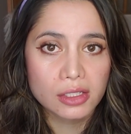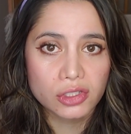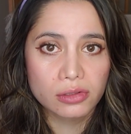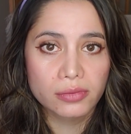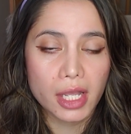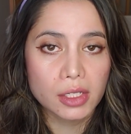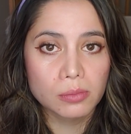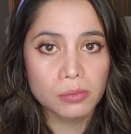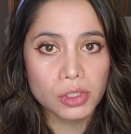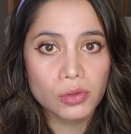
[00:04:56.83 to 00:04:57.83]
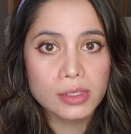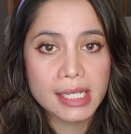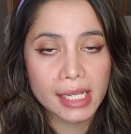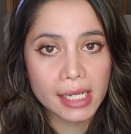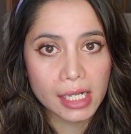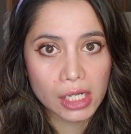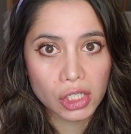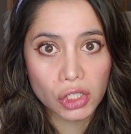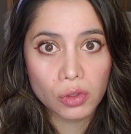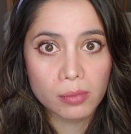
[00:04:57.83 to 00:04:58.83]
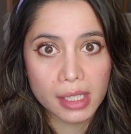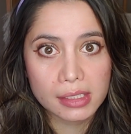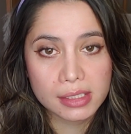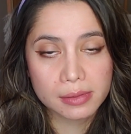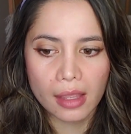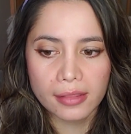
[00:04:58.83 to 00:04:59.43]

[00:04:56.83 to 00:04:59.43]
sort of like mutated humans.